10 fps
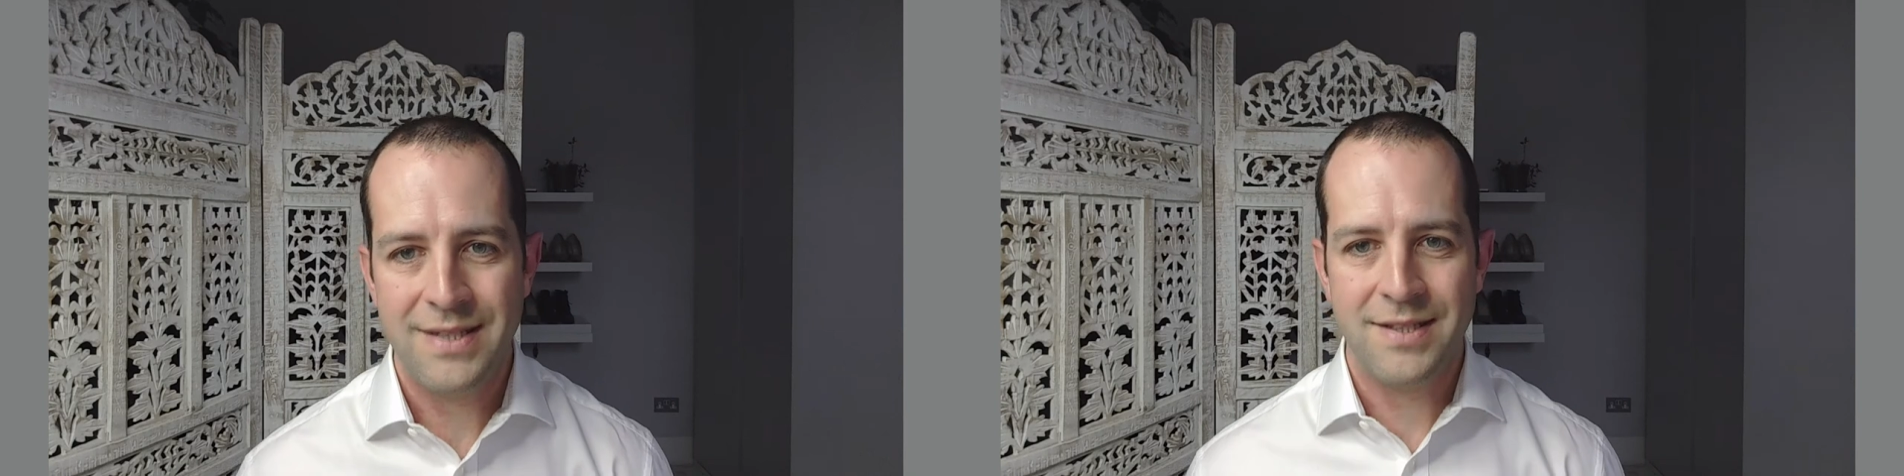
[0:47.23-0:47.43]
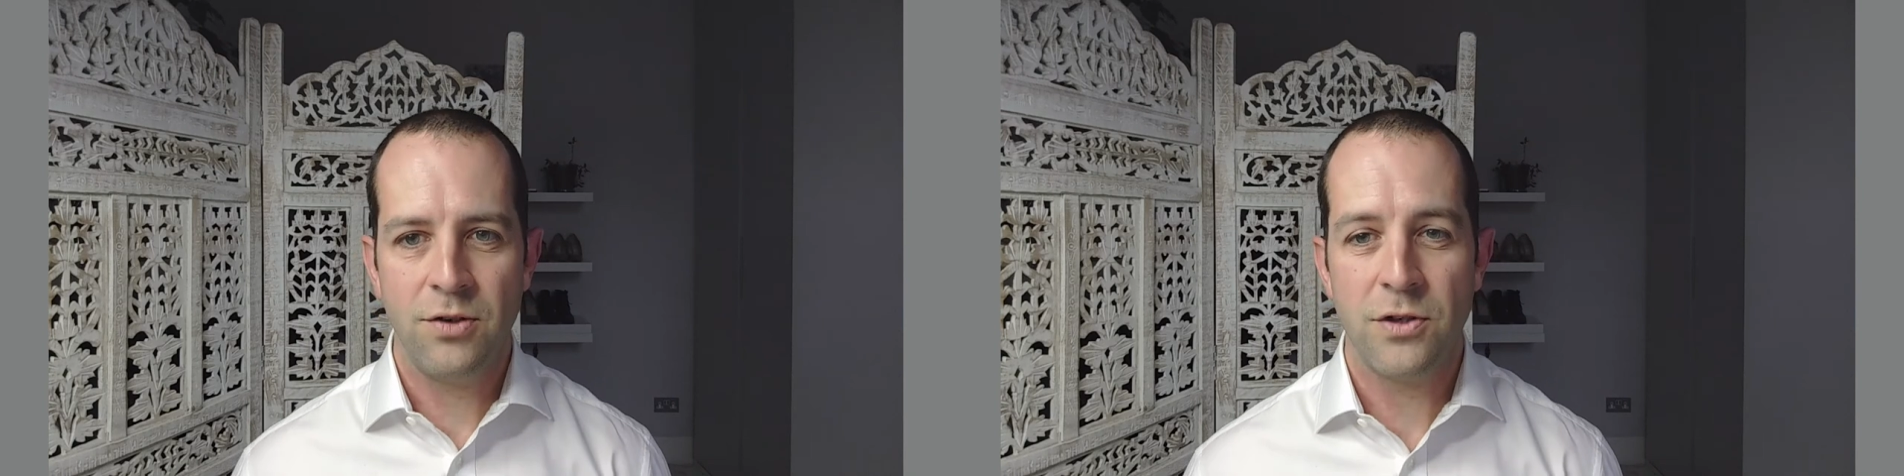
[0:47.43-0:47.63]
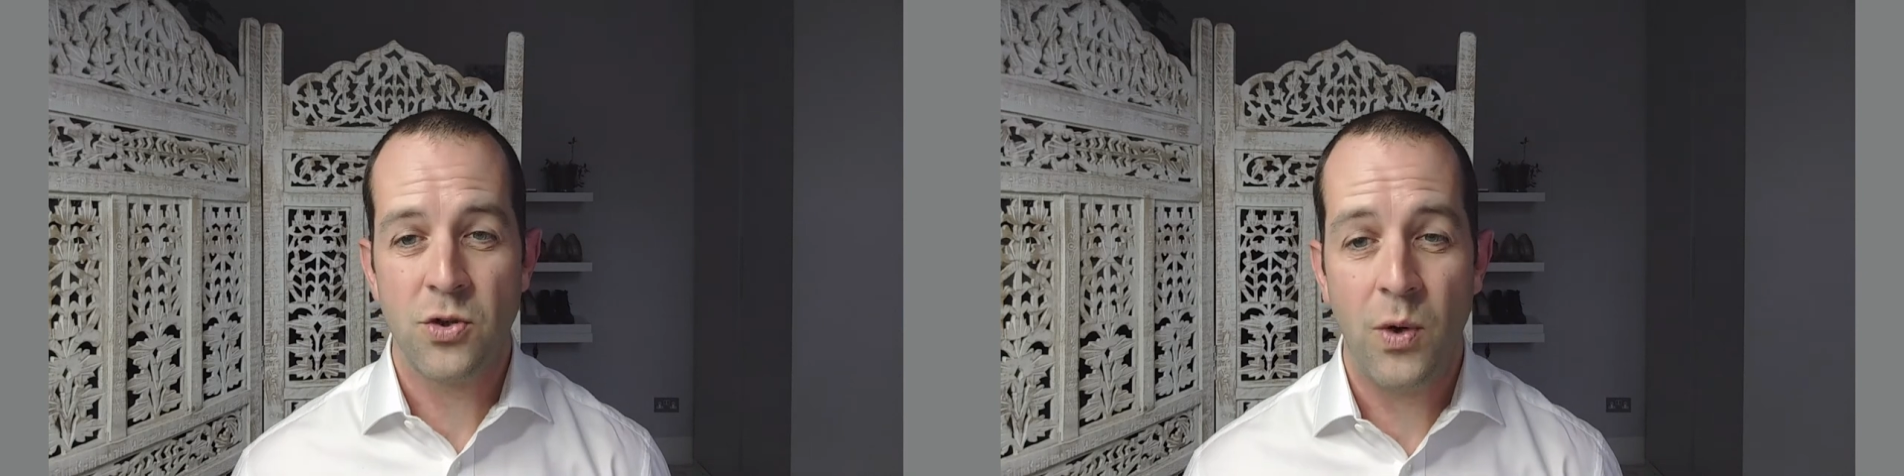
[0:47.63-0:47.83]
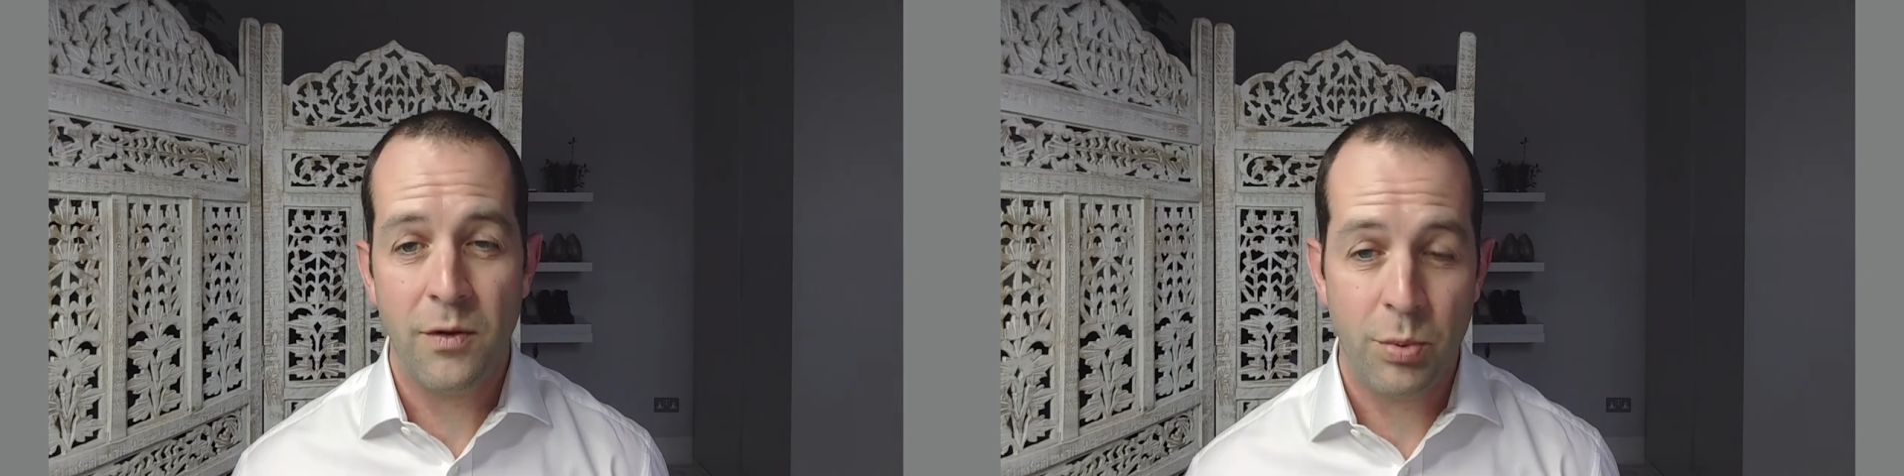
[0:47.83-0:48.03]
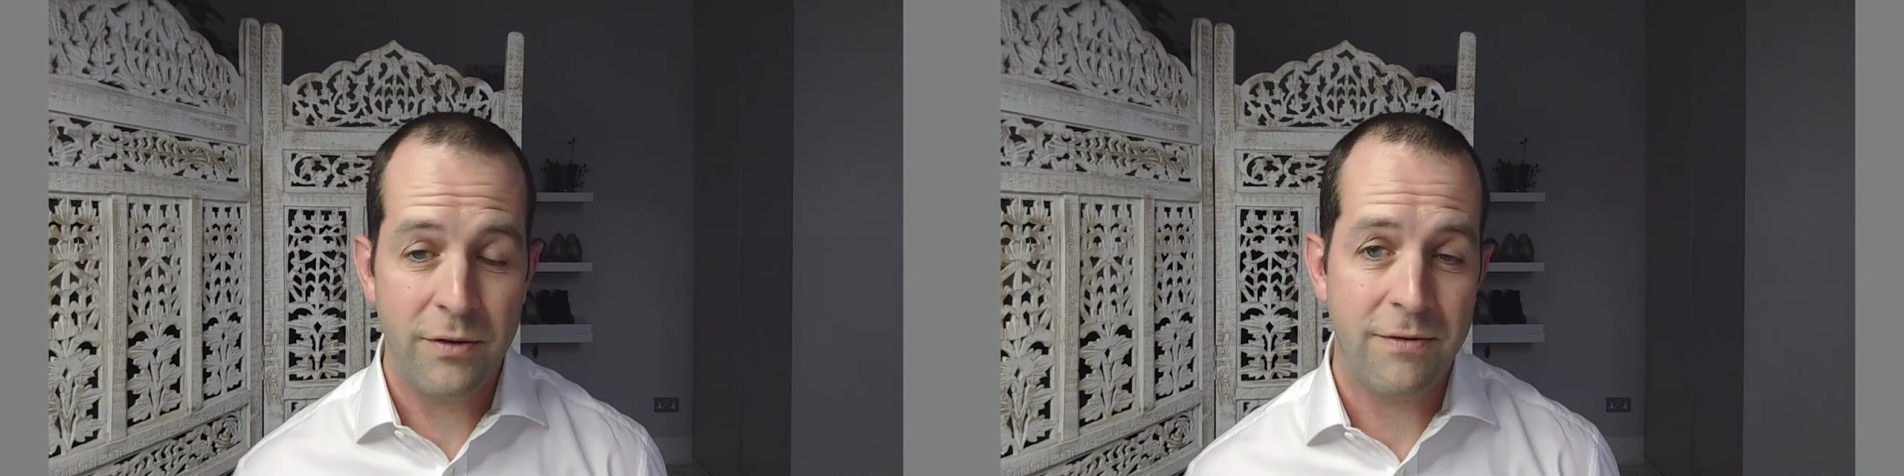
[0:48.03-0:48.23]
in over
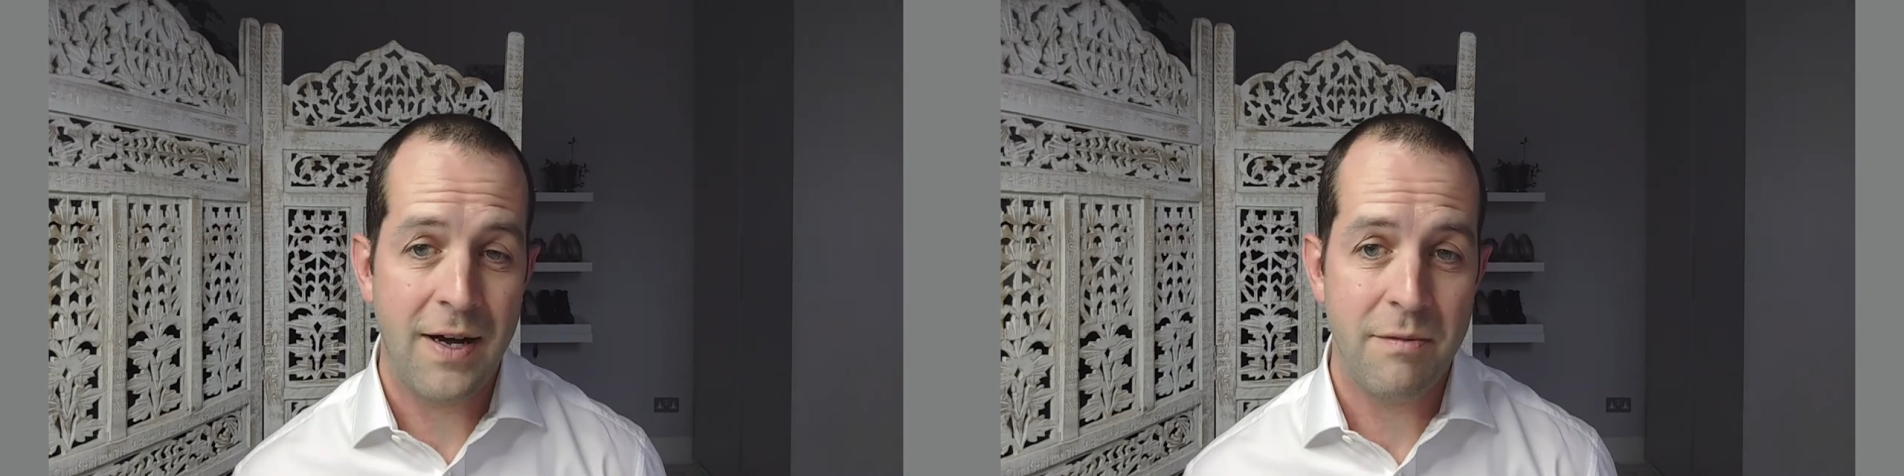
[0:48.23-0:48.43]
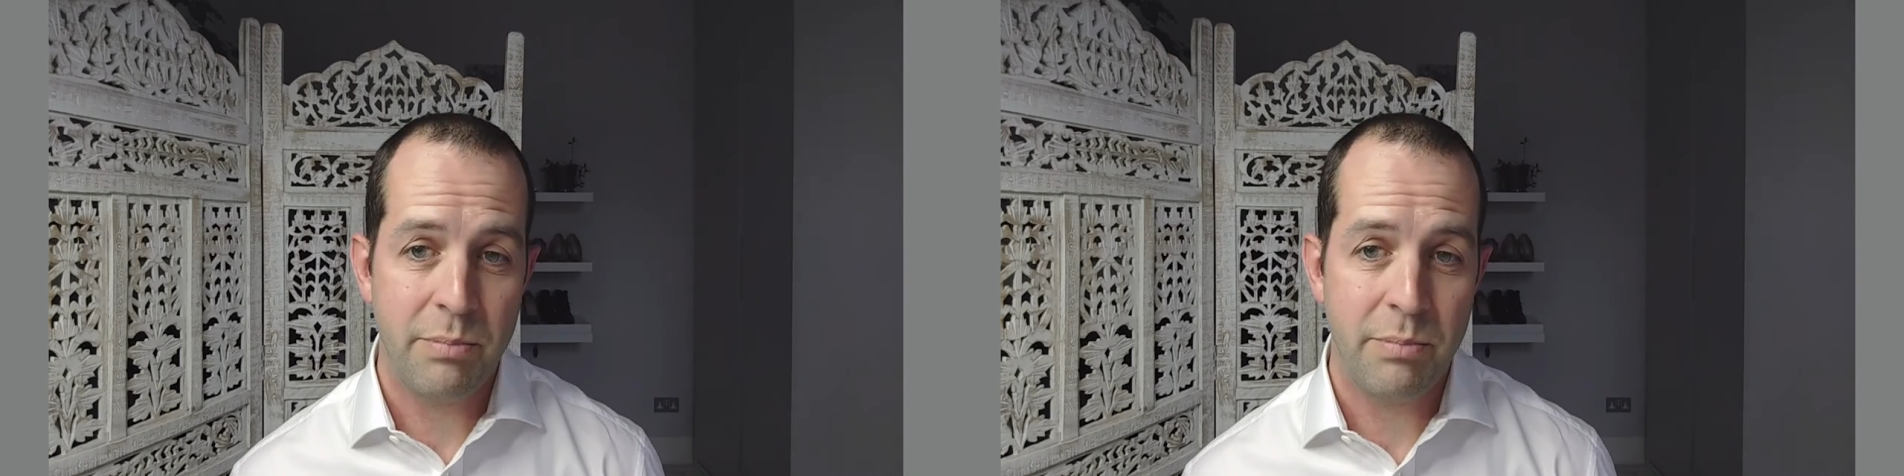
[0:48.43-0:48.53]
$12.5